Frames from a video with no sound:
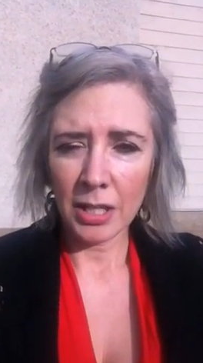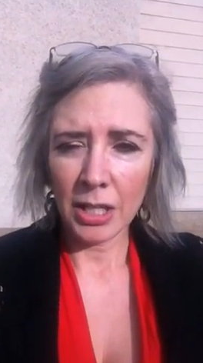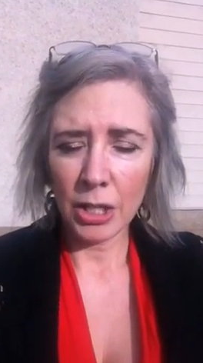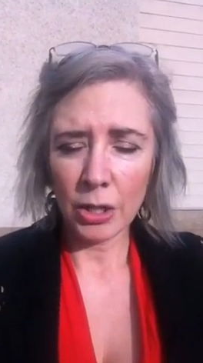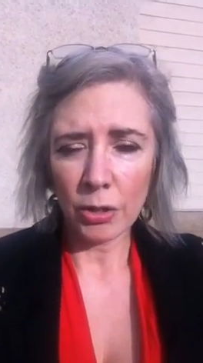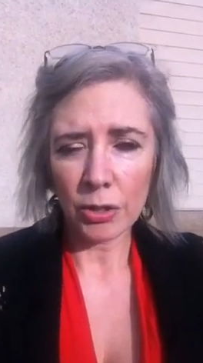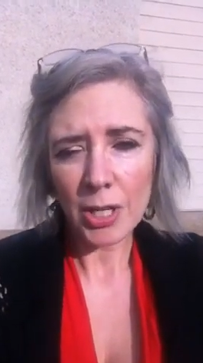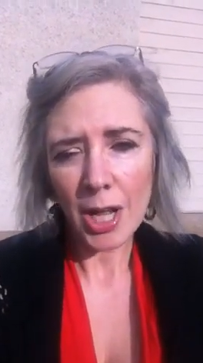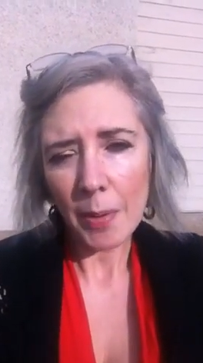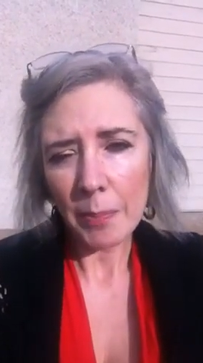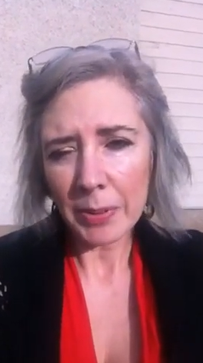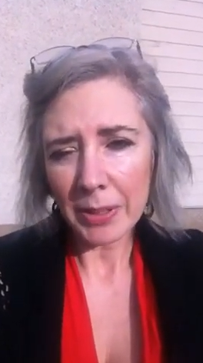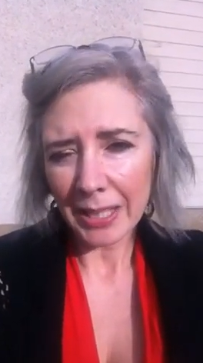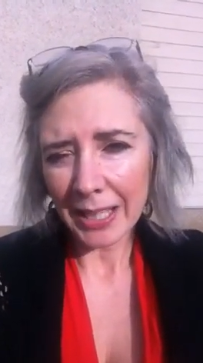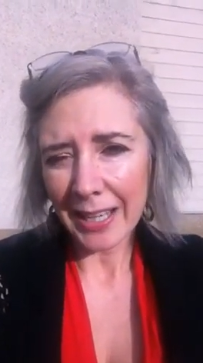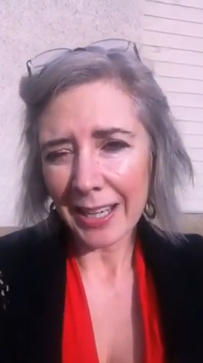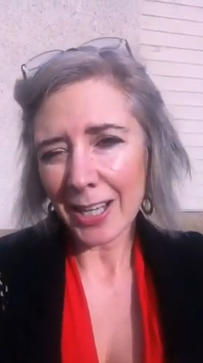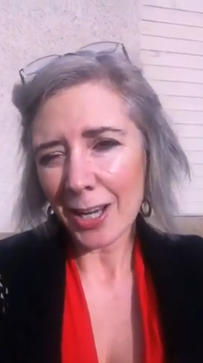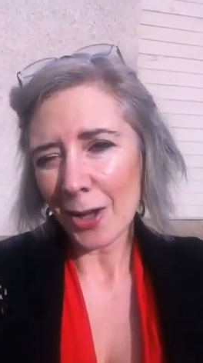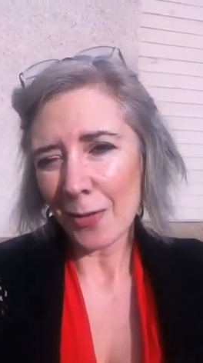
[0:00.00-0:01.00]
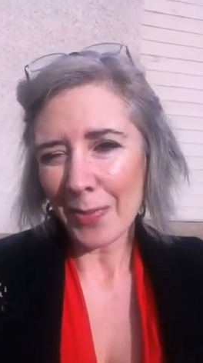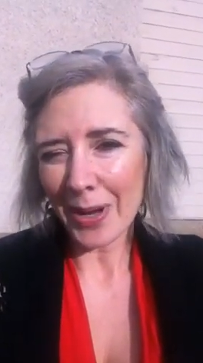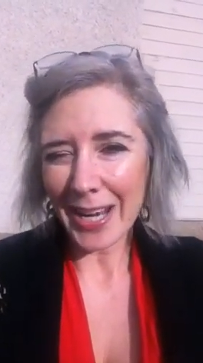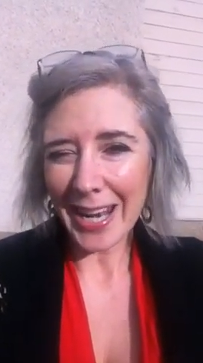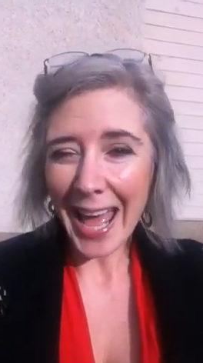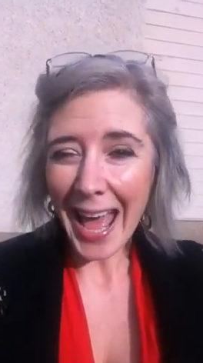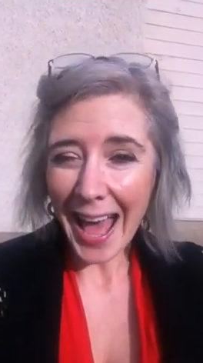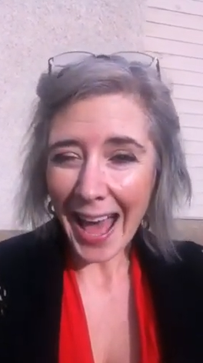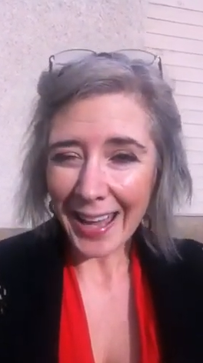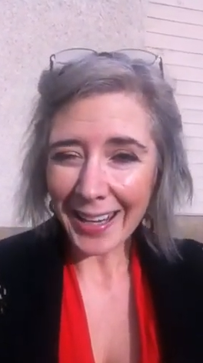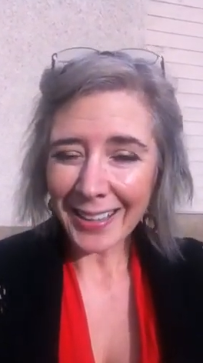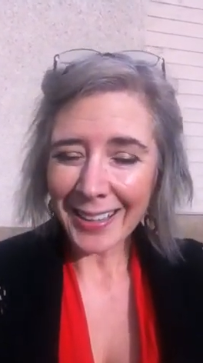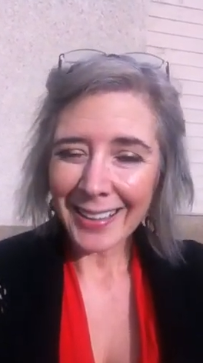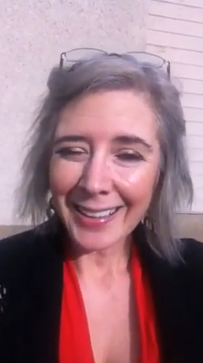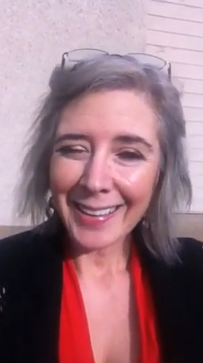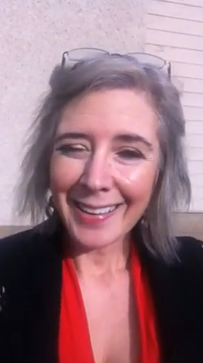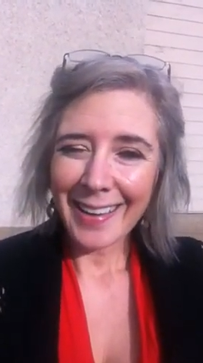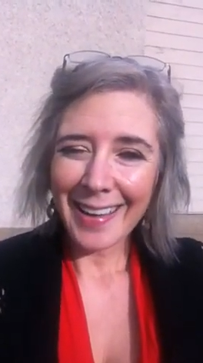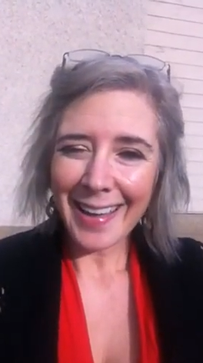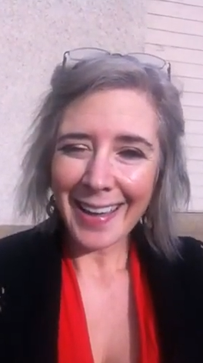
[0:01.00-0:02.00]
you know, on top of leaning on my dad
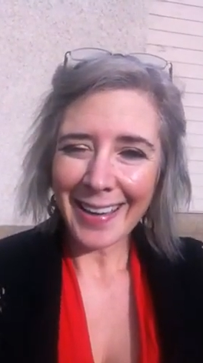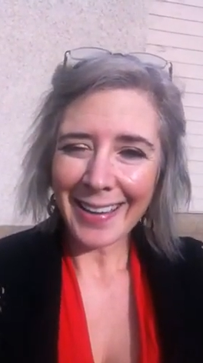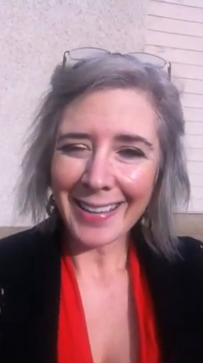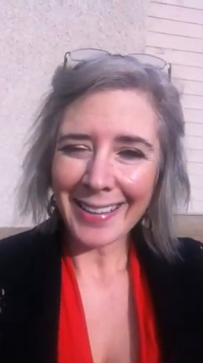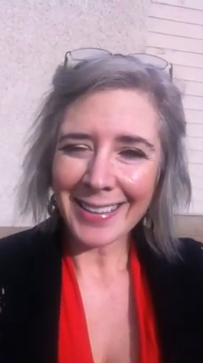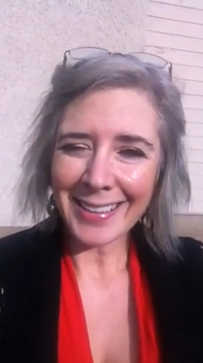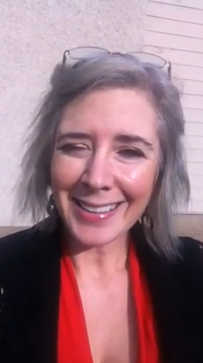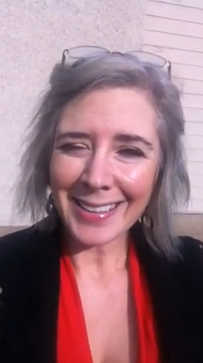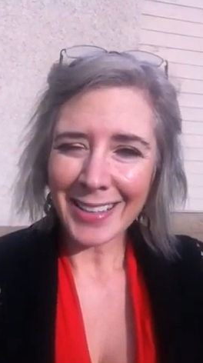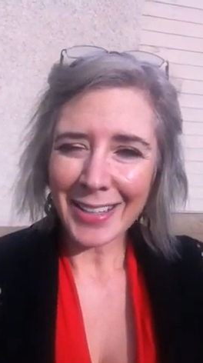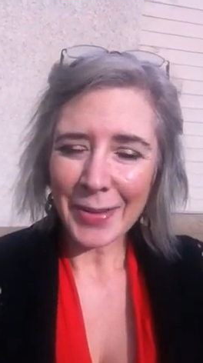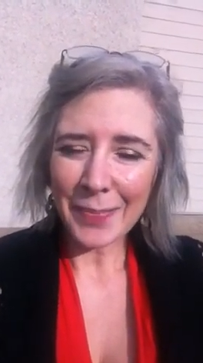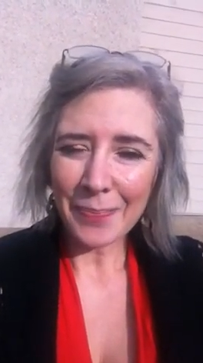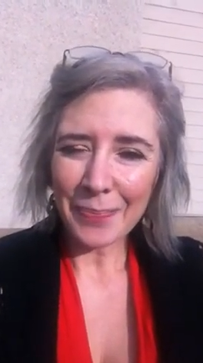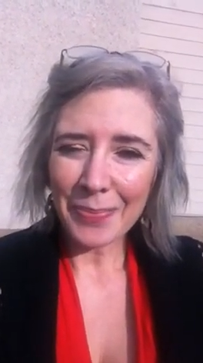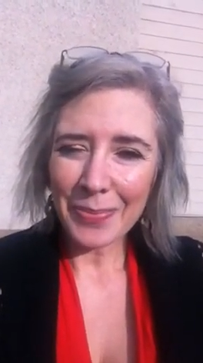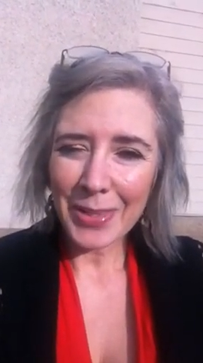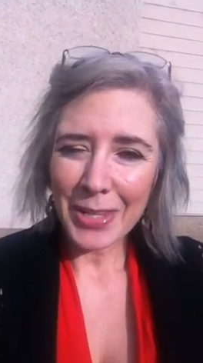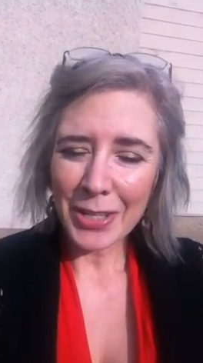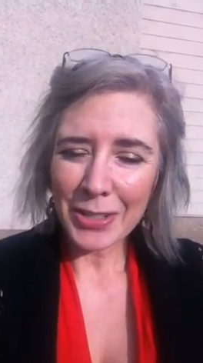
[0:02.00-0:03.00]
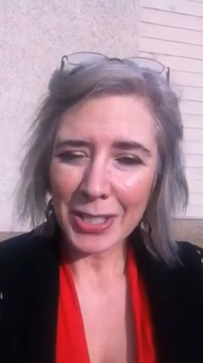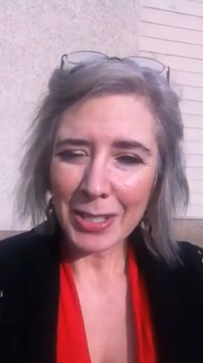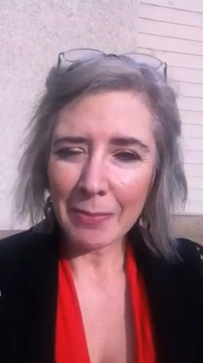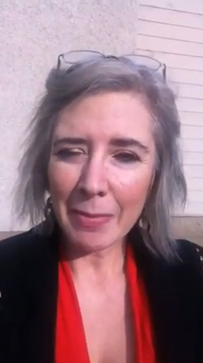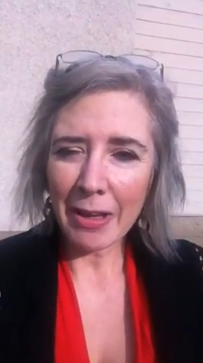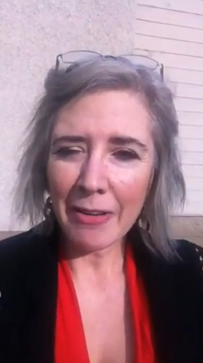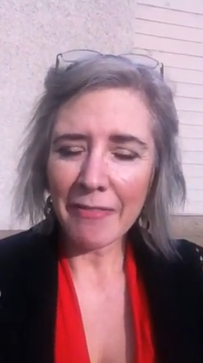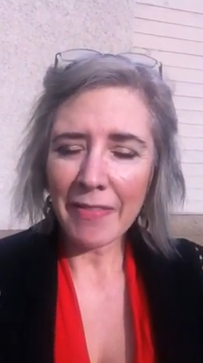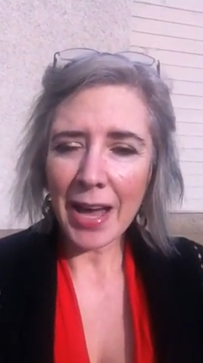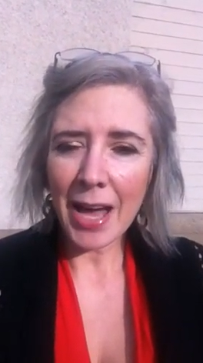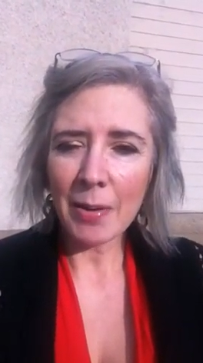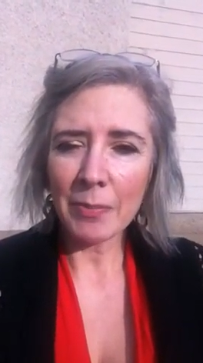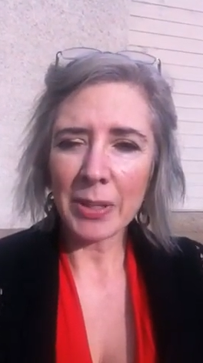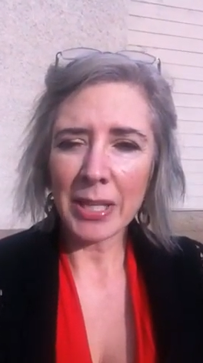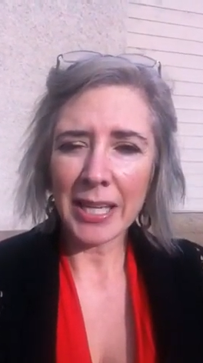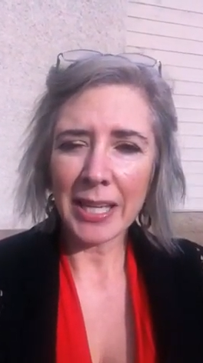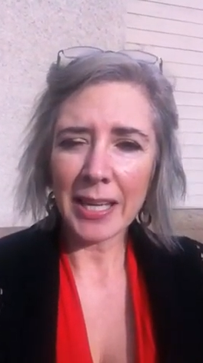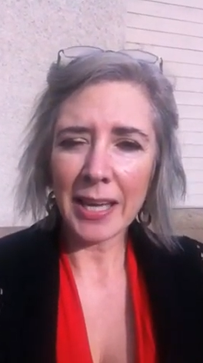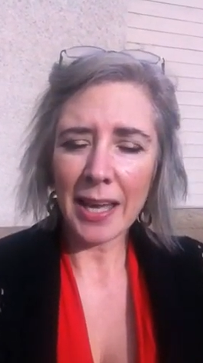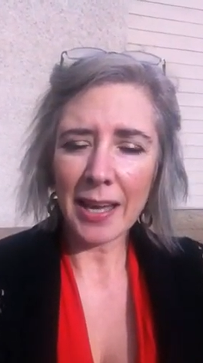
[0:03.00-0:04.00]
and um, using my
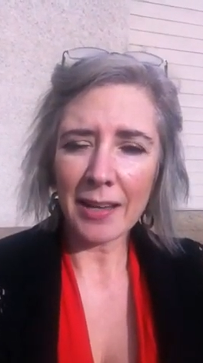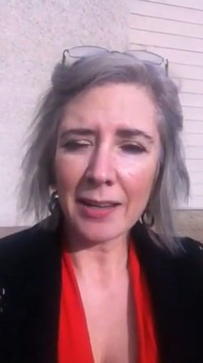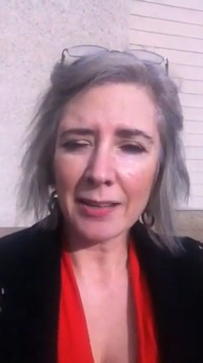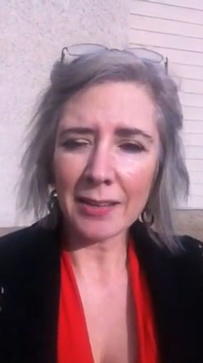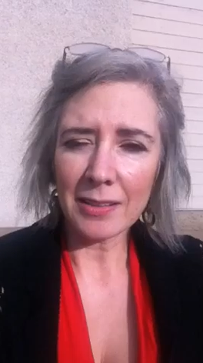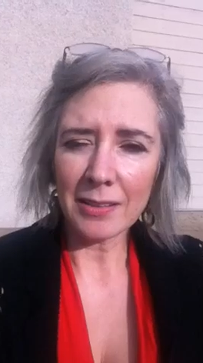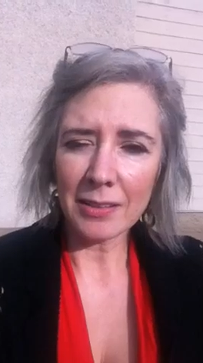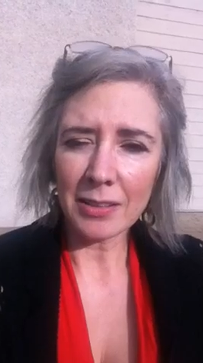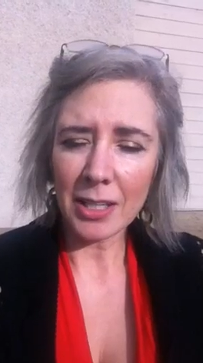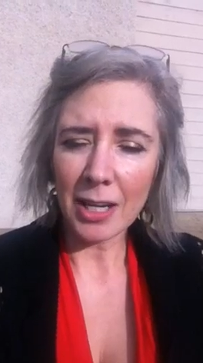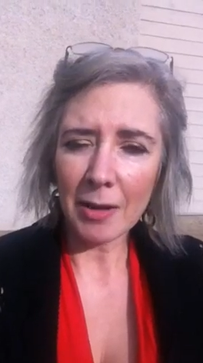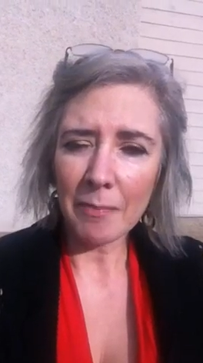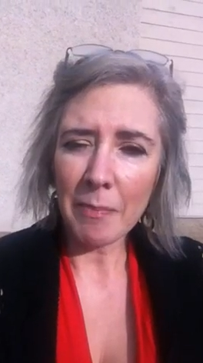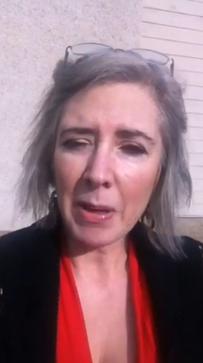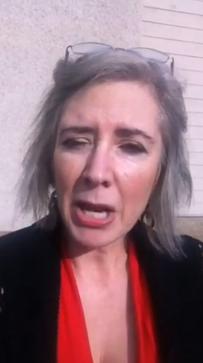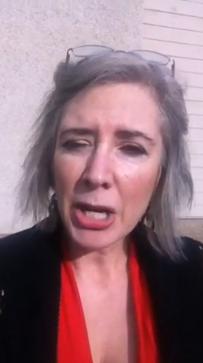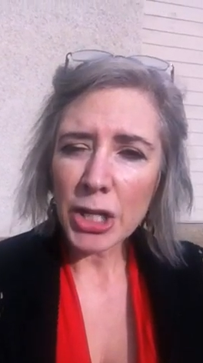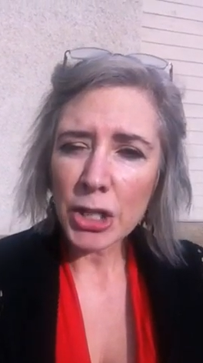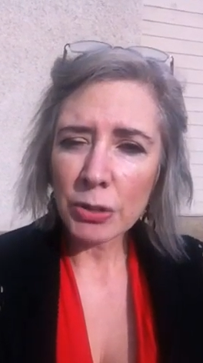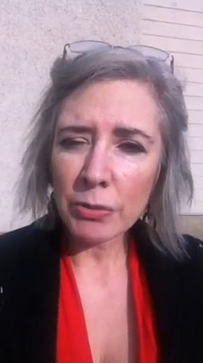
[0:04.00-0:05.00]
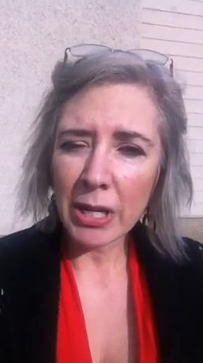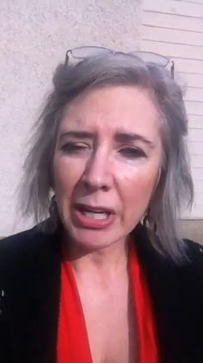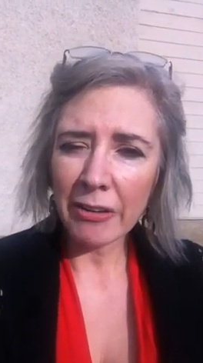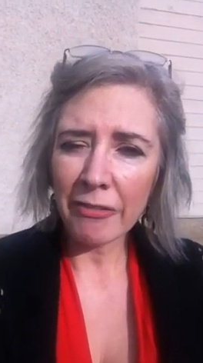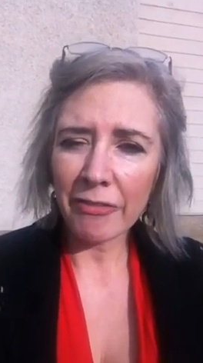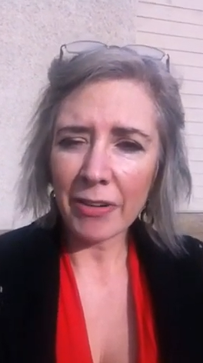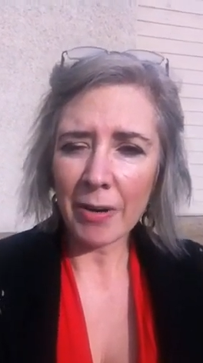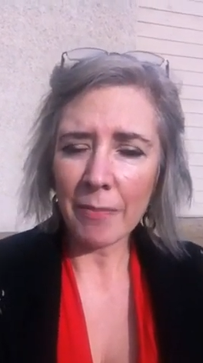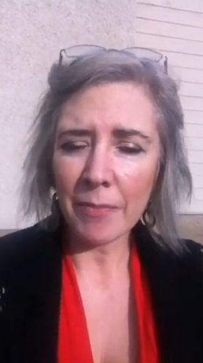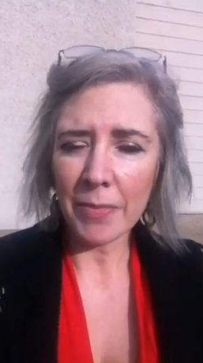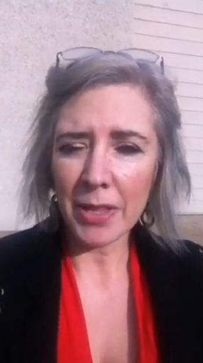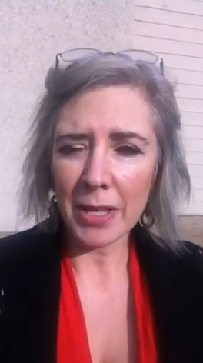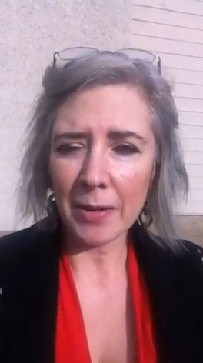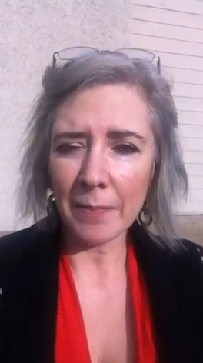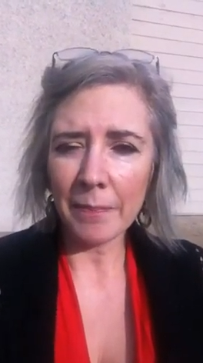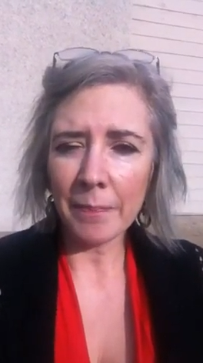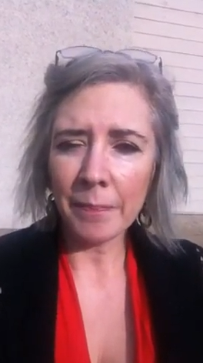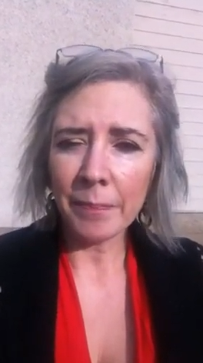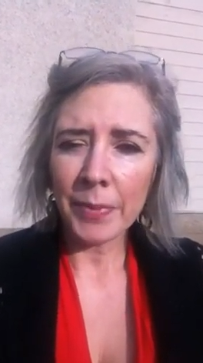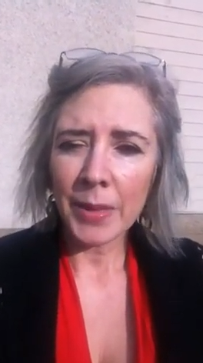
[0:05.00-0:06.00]
family and uh, mentoring from
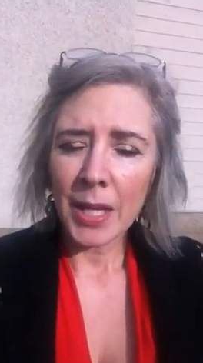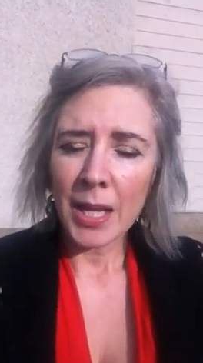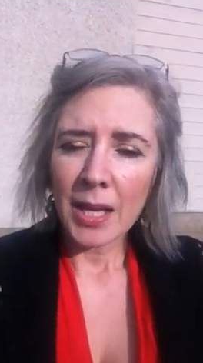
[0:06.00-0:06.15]
them.